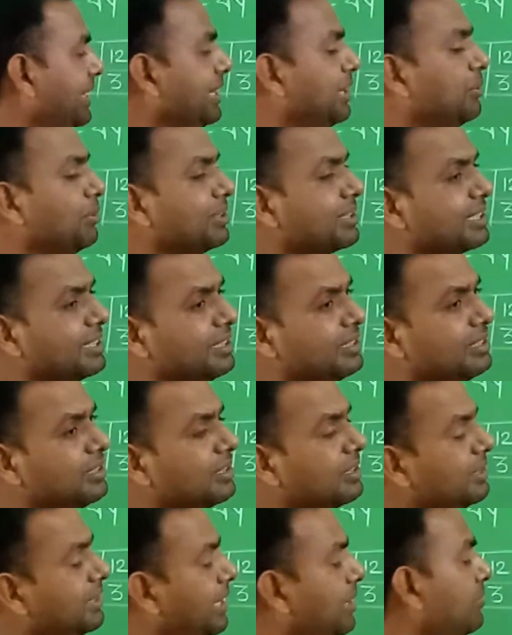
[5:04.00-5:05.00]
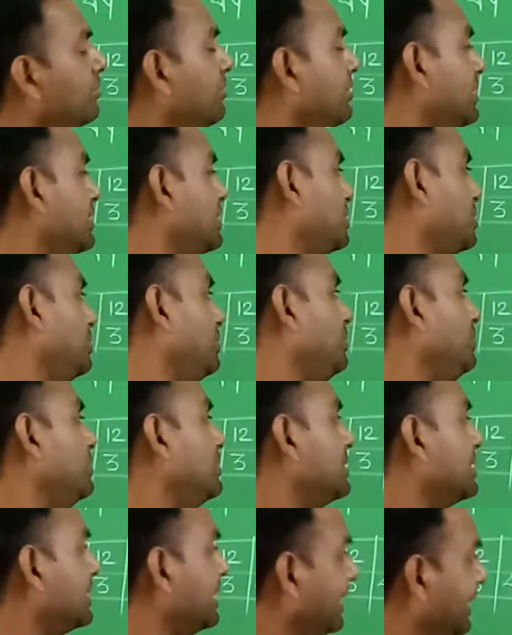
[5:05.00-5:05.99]
equation, then first
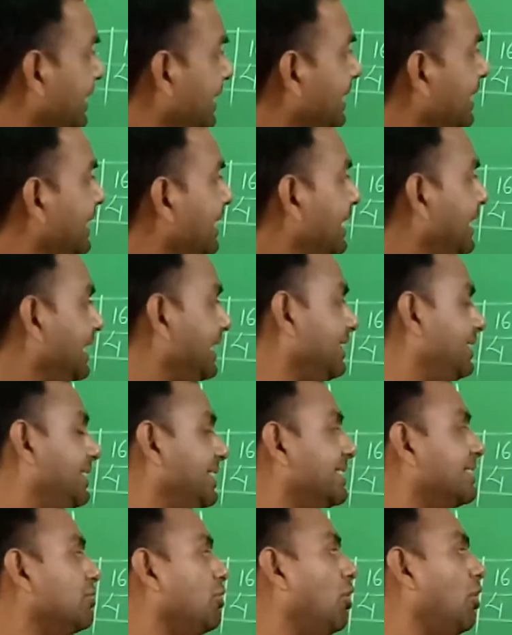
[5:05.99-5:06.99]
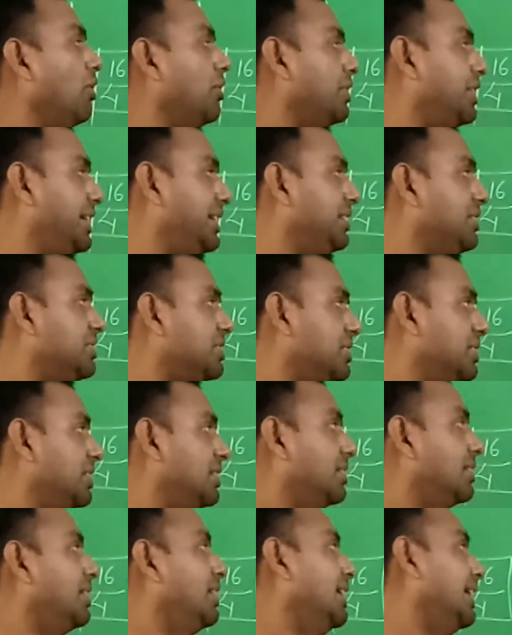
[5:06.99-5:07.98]
you say in this ordinate,
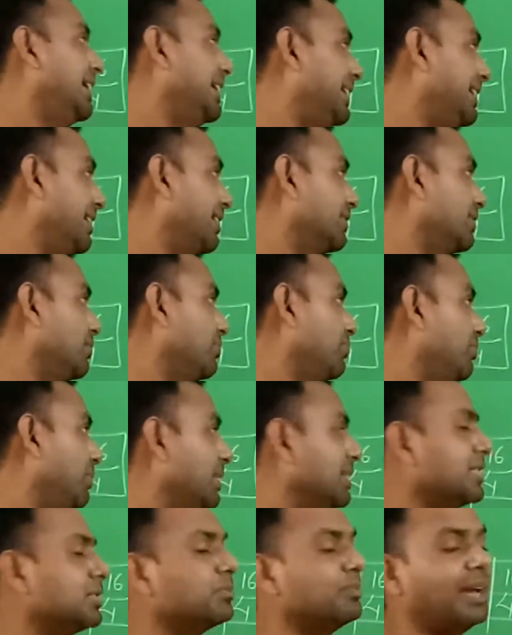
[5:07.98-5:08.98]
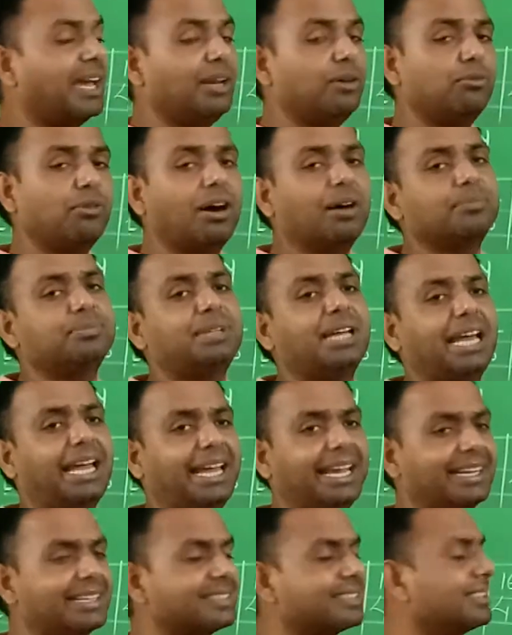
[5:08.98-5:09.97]
here the first value of the
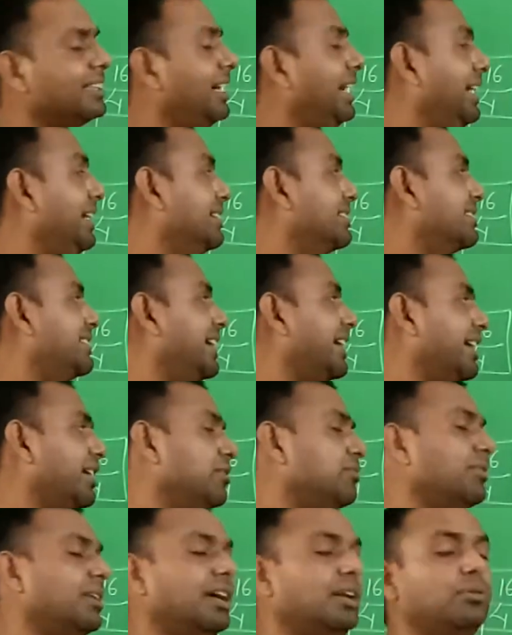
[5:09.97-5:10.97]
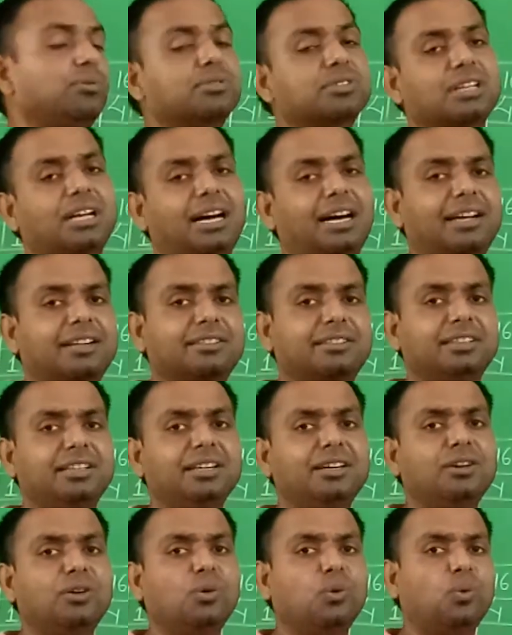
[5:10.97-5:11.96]
x and second values are
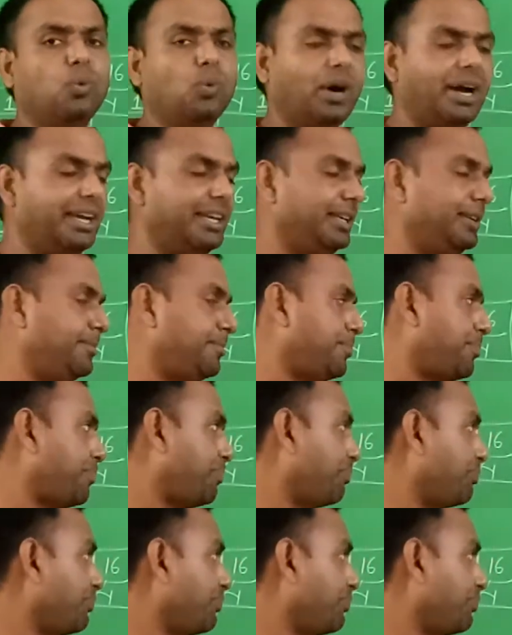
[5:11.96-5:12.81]
the y.